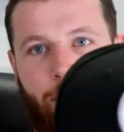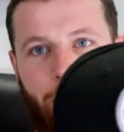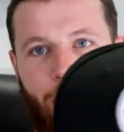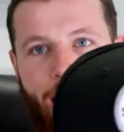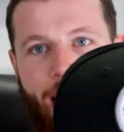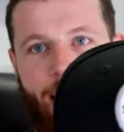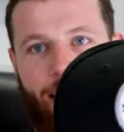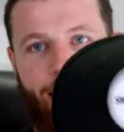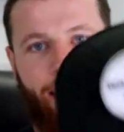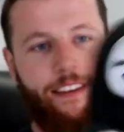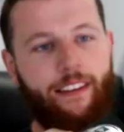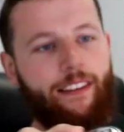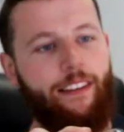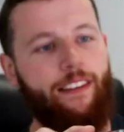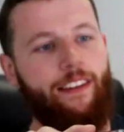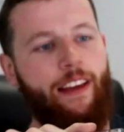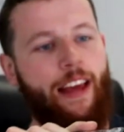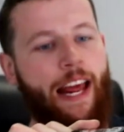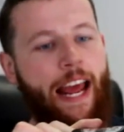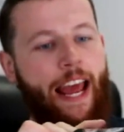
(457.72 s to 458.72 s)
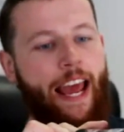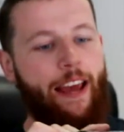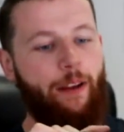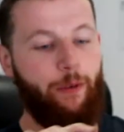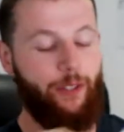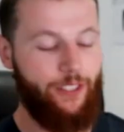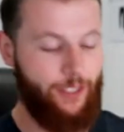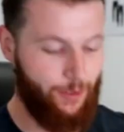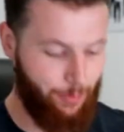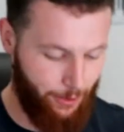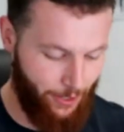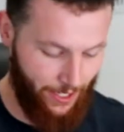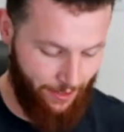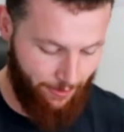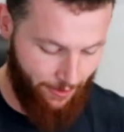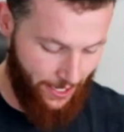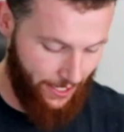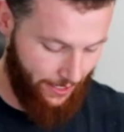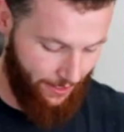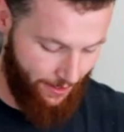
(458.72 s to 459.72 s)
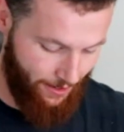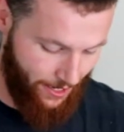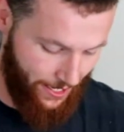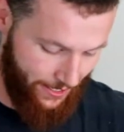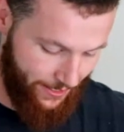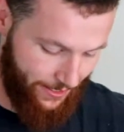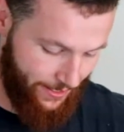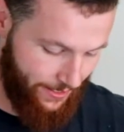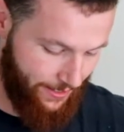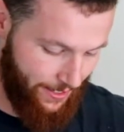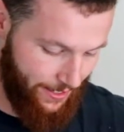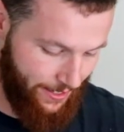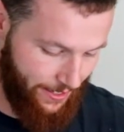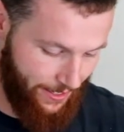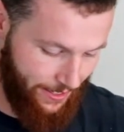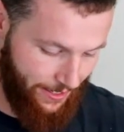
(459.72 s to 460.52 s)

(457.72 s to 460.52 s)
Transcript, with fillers: black hat, which is pretty fucking nice.